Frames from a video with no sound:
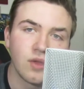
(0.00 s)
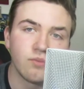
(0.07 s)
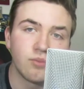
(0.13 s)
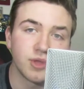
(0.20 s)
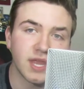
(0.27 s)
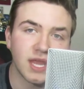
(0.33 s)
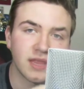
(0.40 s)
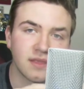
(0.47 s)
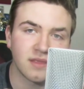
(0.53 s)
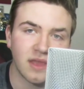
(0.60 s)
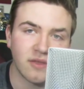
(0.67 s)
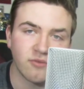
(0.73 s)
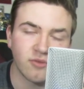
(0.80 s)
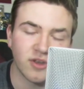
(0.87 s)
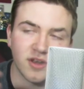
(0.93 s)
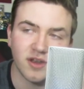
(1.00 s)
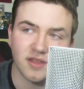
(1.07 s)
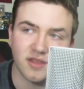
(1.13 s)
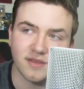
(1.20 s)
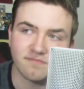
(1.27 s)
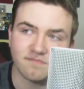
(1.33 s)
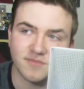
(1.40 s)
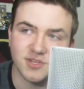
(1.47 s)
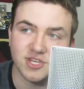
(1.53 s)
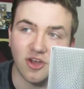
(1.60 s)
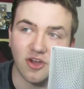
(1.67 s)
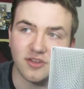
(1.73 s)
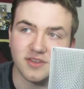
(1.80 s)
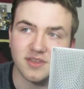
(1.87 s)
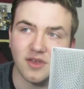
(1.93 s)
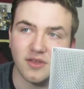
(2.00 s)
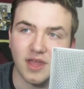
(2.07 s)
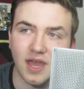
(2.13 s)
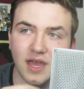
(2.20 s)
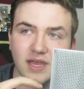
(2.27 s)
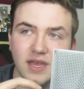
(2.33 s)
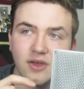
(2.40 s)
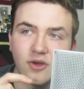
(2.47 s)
But then they were on another shot, okay?